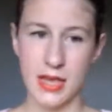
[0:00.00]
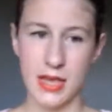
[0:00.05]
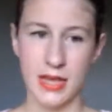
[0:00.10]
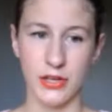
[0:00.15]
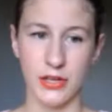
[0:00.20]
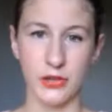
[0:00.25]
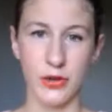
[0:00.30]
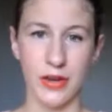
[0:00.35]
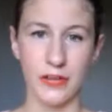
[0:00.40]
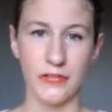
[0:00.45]

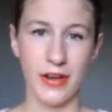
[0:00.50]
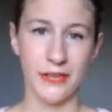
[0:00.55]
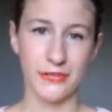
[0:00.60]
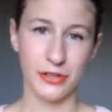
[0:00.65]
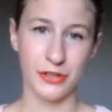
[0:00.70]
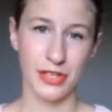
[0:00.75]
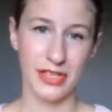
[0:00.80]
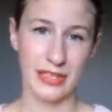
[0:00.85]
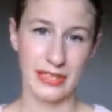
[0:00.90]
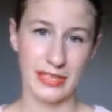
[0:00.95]
And
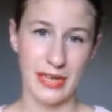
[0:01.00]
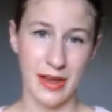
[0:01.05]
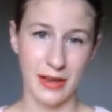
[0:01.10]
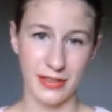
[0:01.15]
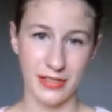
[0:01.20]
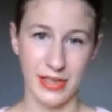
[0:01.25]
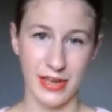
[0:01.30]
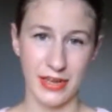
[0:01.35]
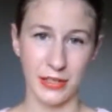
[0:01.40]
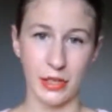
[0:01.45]
$25
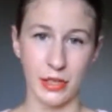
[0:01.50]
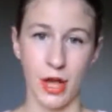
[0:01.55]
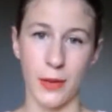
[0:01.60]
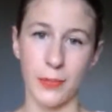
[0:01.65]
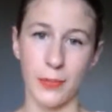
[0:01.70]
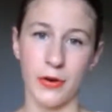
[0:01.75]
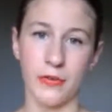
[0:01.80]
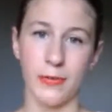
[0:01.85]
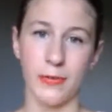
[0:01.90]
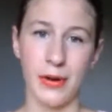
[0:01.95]
sounds like a
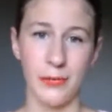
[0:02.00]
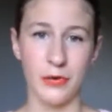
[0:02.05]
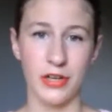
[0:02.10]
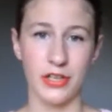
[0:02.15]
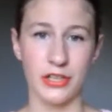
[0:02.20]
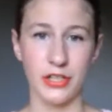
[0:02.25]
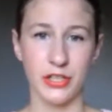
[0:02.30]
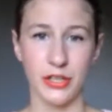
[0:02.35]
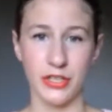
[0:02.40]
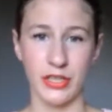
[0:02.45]
lot, but remember
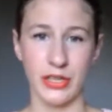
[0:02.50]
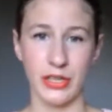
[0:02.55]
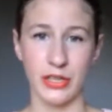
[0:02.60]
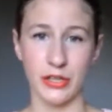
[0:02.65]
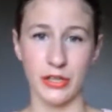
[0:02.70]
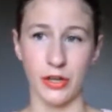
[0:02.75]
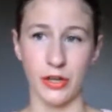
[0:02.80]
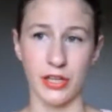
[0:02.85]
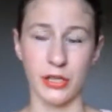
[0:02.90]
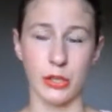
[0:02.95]
it's New
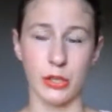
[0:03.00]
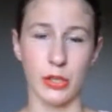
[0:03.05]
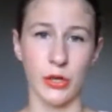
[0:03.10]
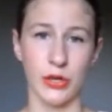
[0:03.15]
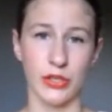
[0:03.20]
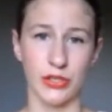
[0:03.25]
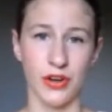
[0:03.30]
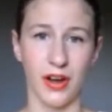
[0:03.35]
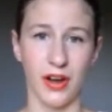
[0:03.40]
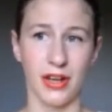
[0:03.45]
Zealand dollars, so
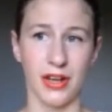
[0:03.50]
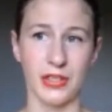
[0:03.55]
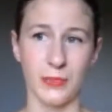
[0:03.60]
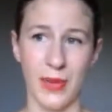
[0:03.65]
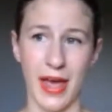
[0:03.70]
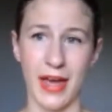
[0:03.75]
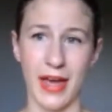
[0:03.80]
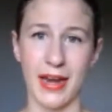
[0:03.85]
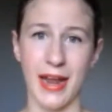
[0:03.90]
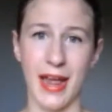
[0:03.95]
it's not as
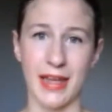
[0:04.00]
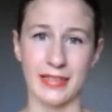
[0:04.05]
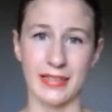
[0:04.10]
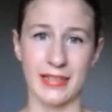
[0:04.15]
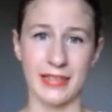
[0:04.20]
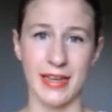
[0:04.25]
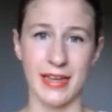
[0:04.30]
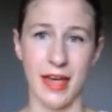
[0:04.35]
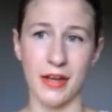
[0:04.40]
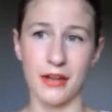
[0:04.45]
bad as
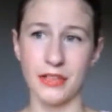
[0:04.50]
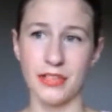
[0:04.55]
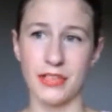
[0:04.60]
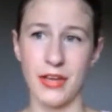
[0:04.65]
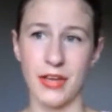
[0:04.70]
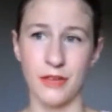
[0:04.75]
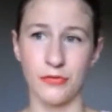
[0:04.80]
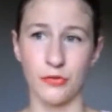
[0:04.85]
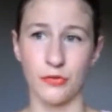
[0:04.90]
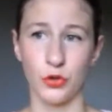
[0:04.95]
it sounds
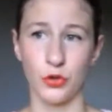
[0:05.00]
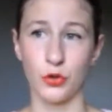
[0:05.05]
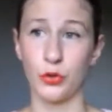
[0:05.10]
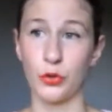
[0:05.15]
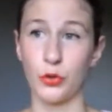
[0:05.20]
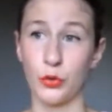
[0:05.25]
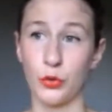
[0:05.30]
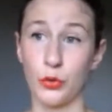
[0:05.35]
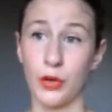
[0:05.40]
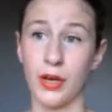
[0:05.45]
if
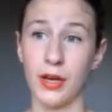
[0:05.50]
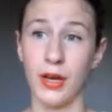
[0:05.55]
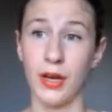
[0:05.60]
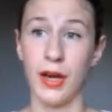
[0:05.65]
you